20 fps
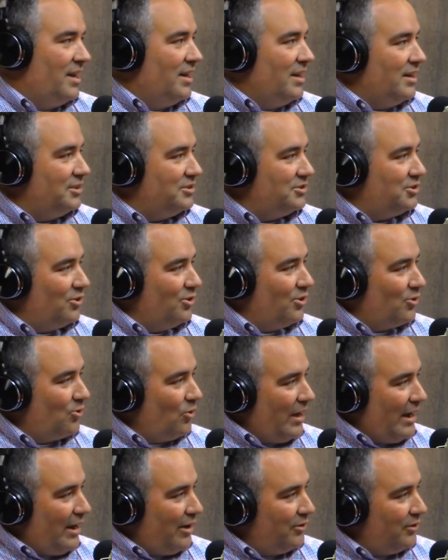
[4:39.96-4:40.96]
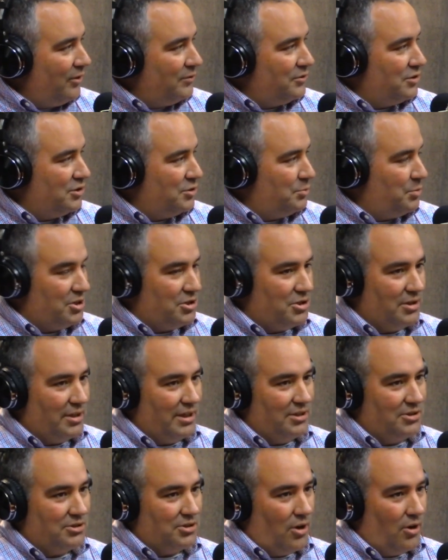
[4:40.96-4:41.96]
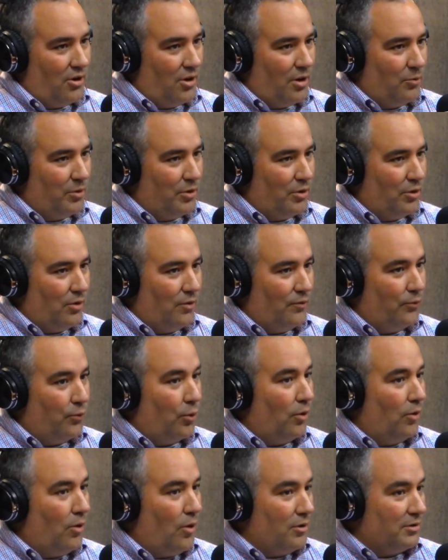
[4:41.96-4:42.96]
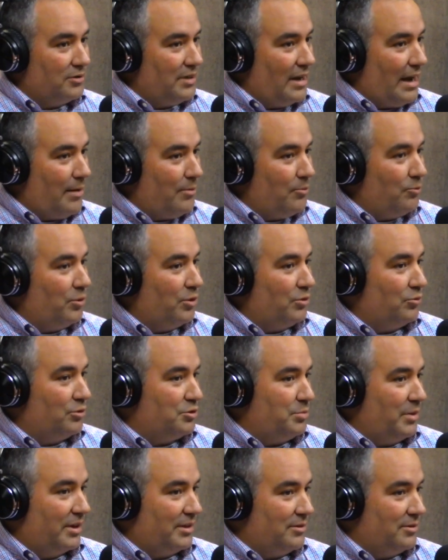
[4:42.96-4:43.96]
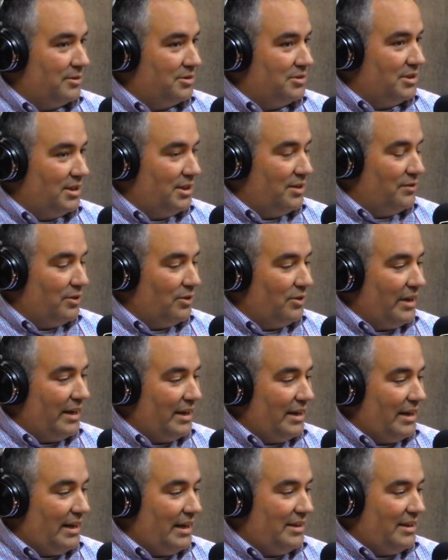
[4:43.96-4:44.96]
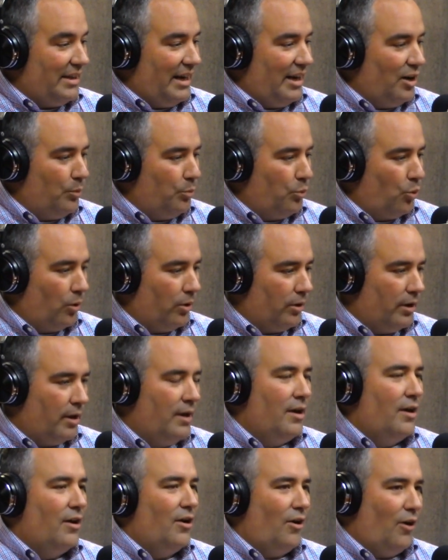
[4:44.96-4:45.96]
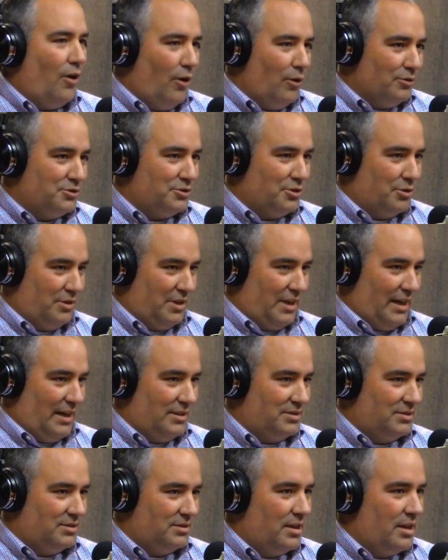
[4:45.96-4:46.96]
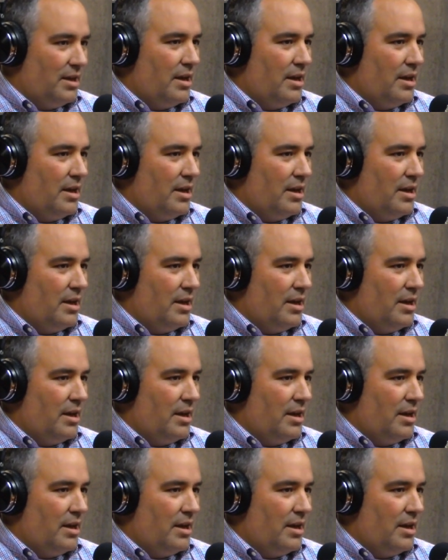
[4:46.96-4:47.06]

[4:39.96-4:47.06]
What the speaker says: Is there a cloud of suspicion that has gone on for a long time with respect to the city of Atlanta and the airport? Also, yes.